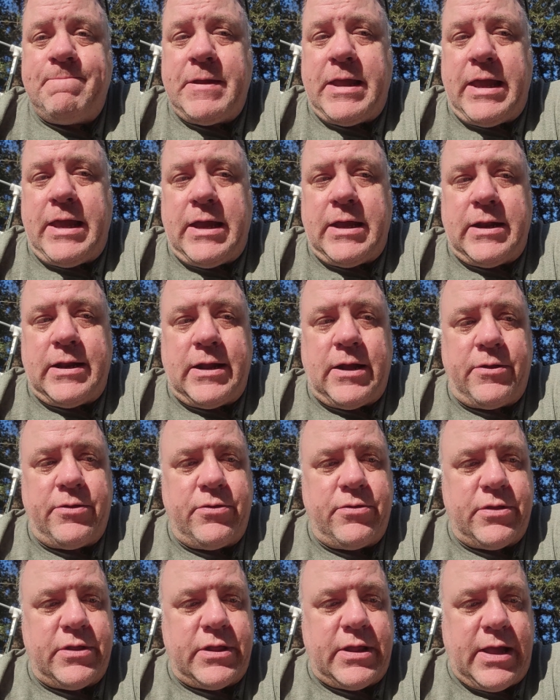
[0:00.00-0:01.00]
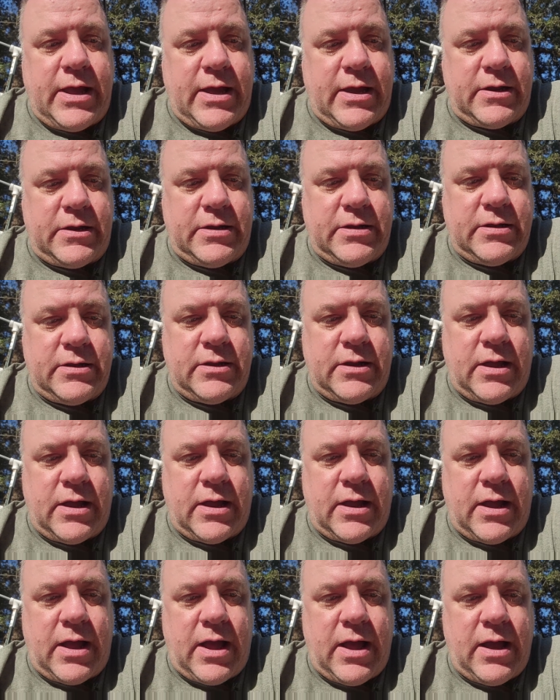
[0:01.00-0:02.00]
And other than that,
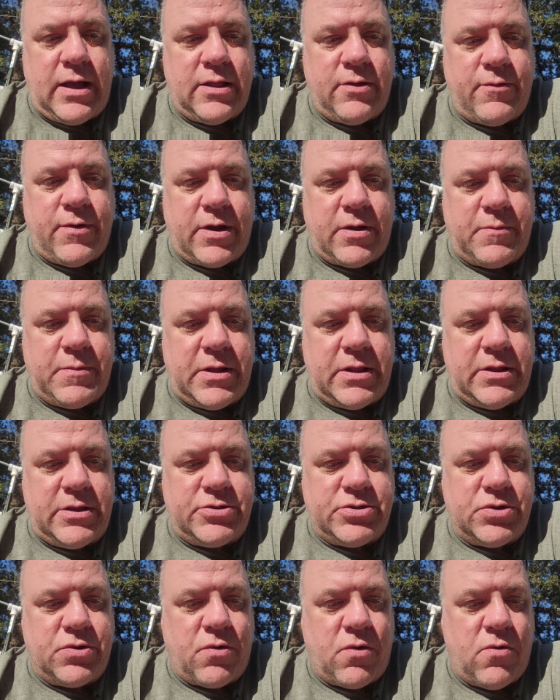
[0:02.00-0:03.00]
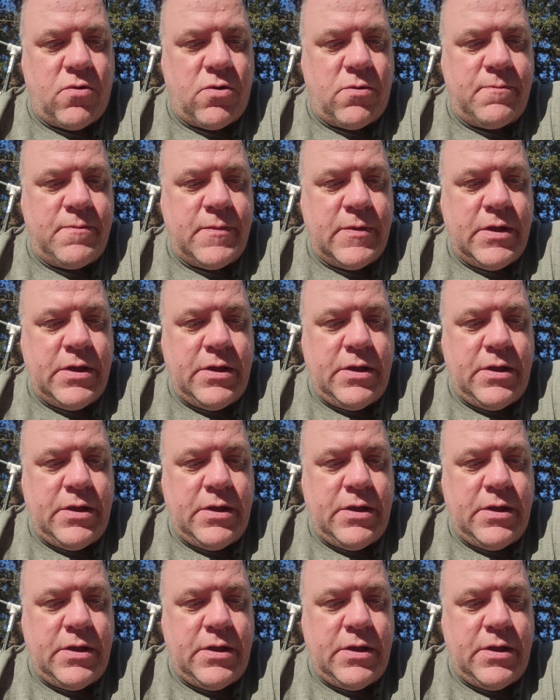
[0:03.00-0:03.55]
I highly recommend that you grow them.